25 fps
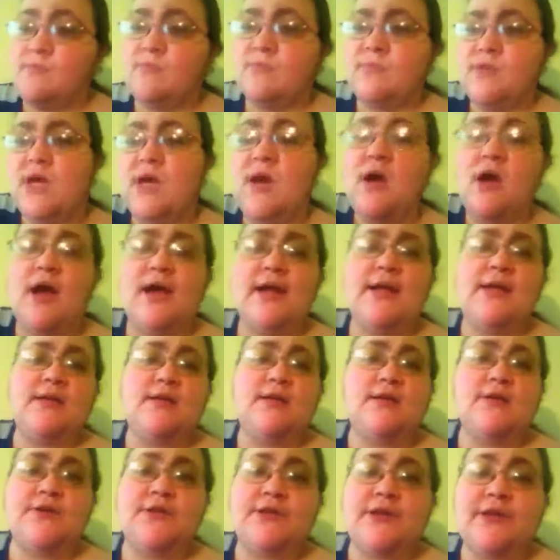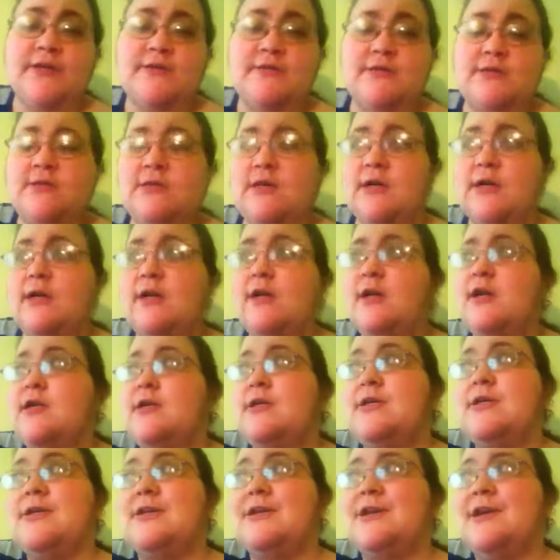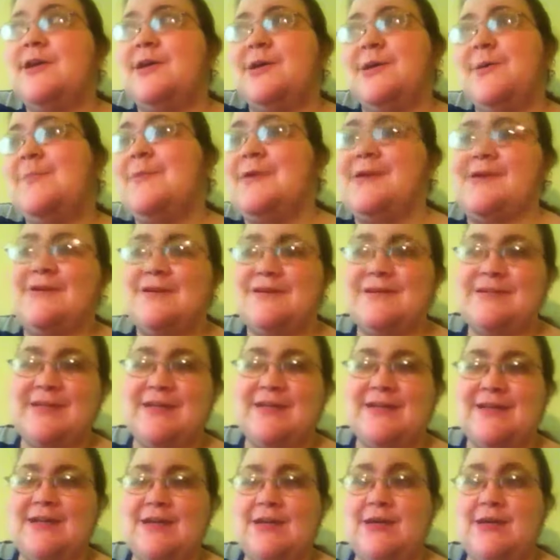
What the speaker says: didn't know that until I looked her up and I was like, oh.